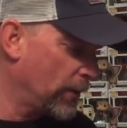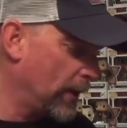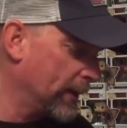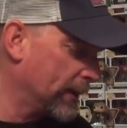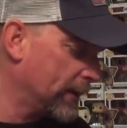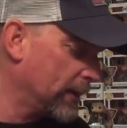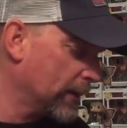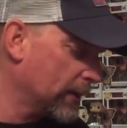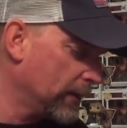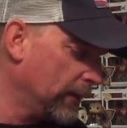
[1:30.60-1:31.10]
Karate
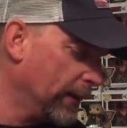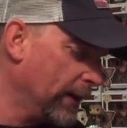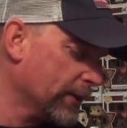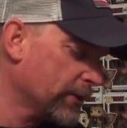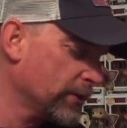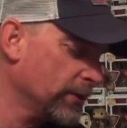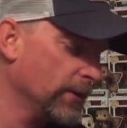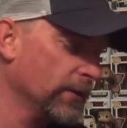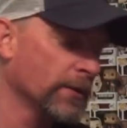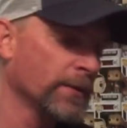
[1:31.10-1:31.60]
Kid
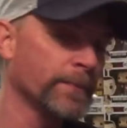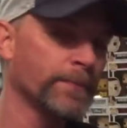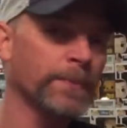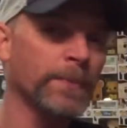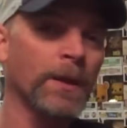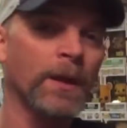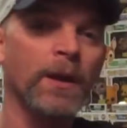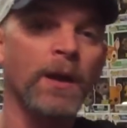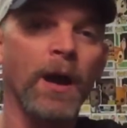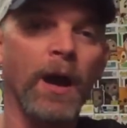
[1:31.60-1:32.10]
collection.
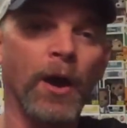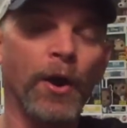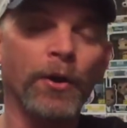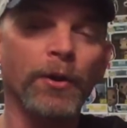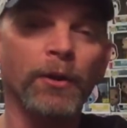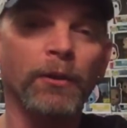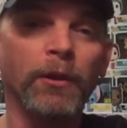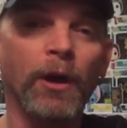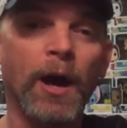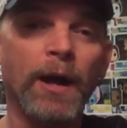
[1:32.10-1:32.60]
I heard a
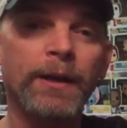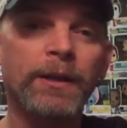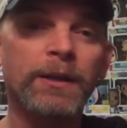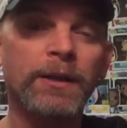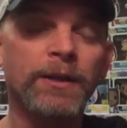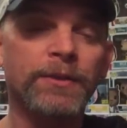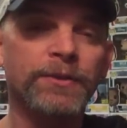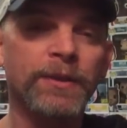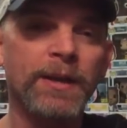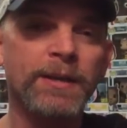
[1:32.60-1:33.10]
lot of
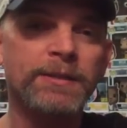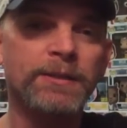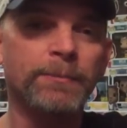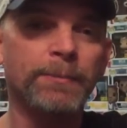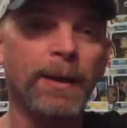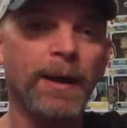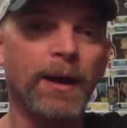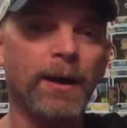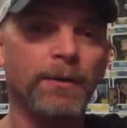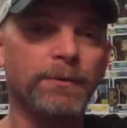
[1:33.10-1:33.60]
good things
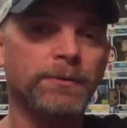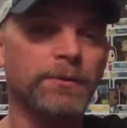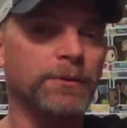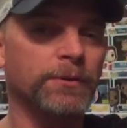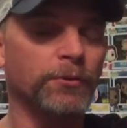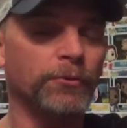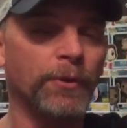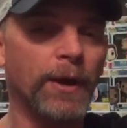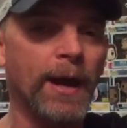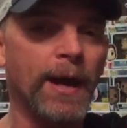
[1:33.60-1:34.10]
about
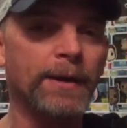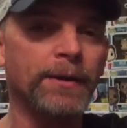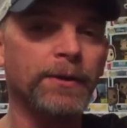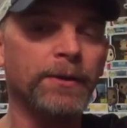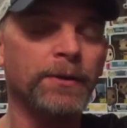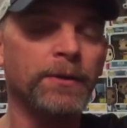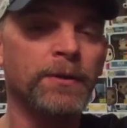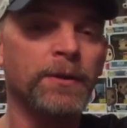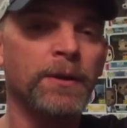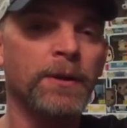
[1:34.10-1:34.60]
the
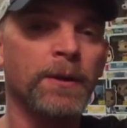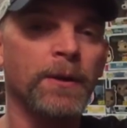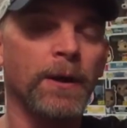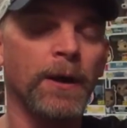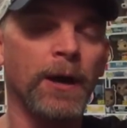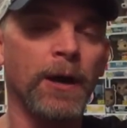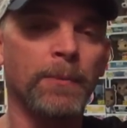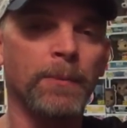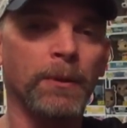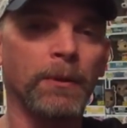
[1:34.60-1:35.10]
rider,
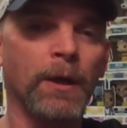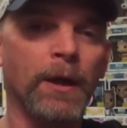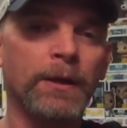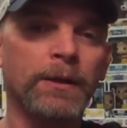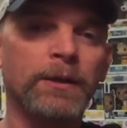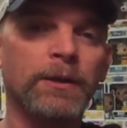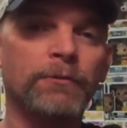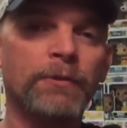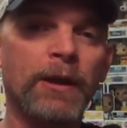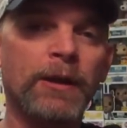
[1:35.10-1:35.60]
um, a lot of
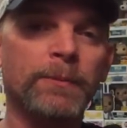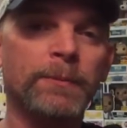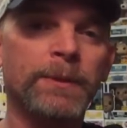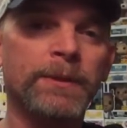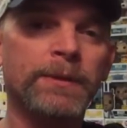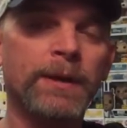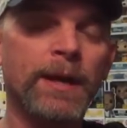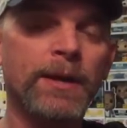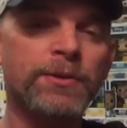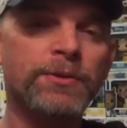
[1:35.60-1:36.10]
good
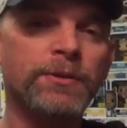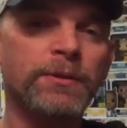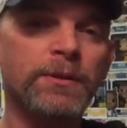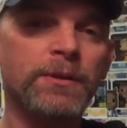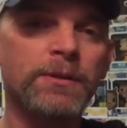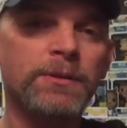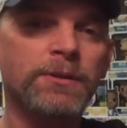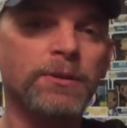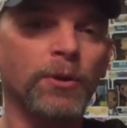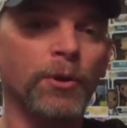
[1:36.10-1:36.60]

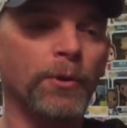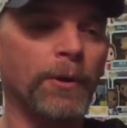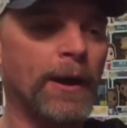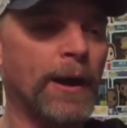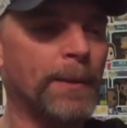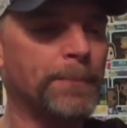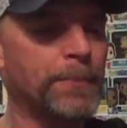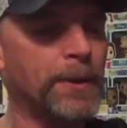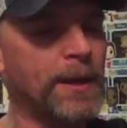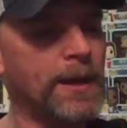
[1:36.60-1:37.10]
recommendations, so
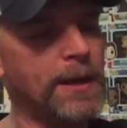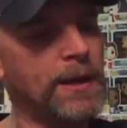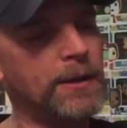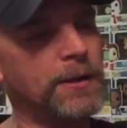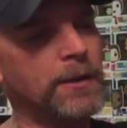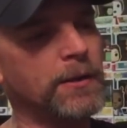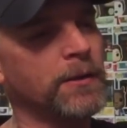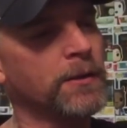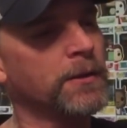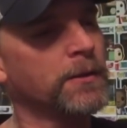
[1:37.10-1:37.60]
I
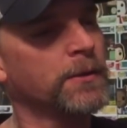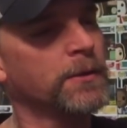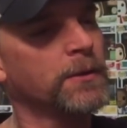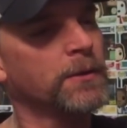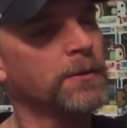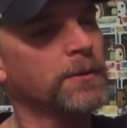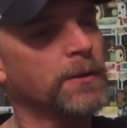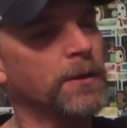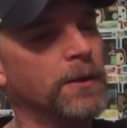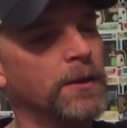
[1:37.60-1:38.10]
paid
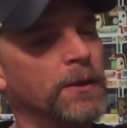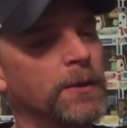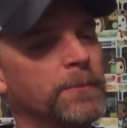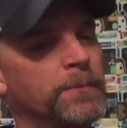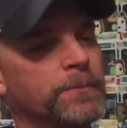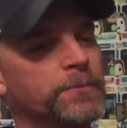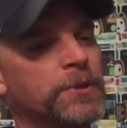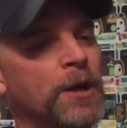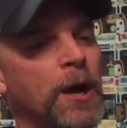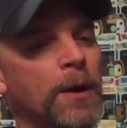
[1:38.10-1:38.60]

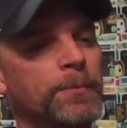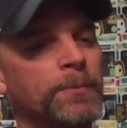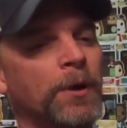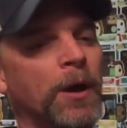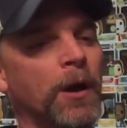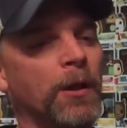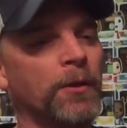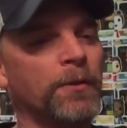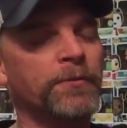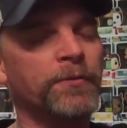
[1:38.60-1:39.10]
um, top
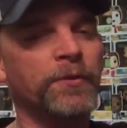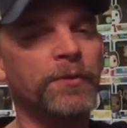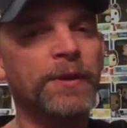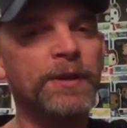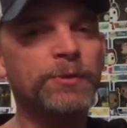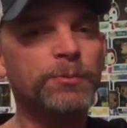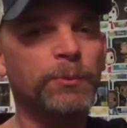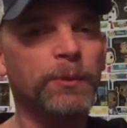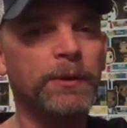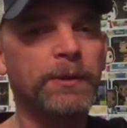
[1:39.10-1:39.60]
dollar for
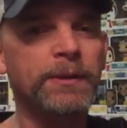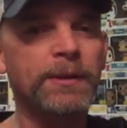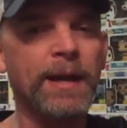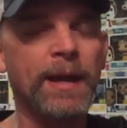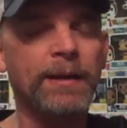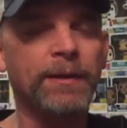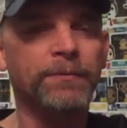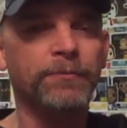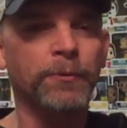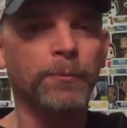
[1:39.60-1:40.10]
this one.
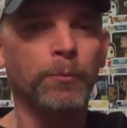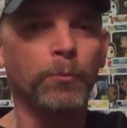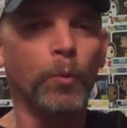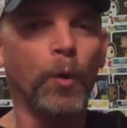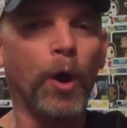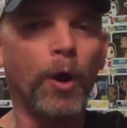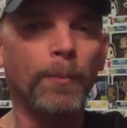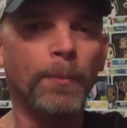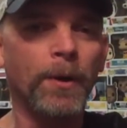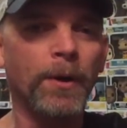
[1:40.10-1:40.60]
Got it from
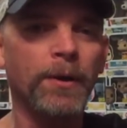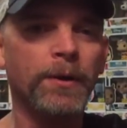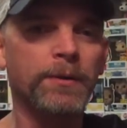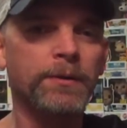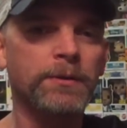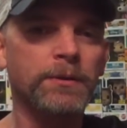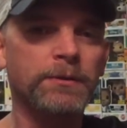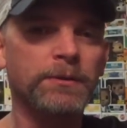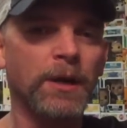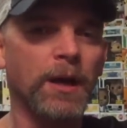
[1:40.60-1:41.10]

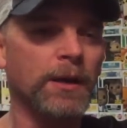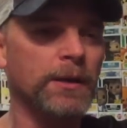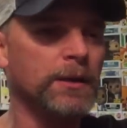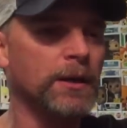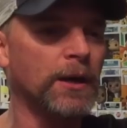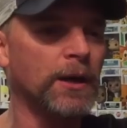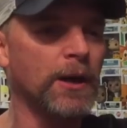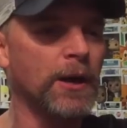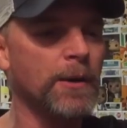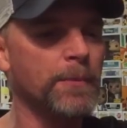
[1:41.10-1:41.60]

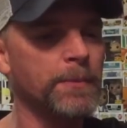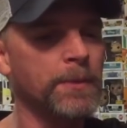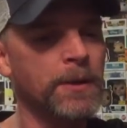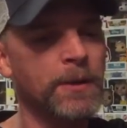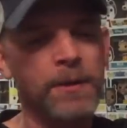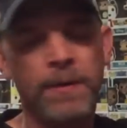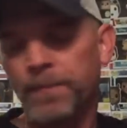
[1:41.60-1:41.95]
Walmart.com.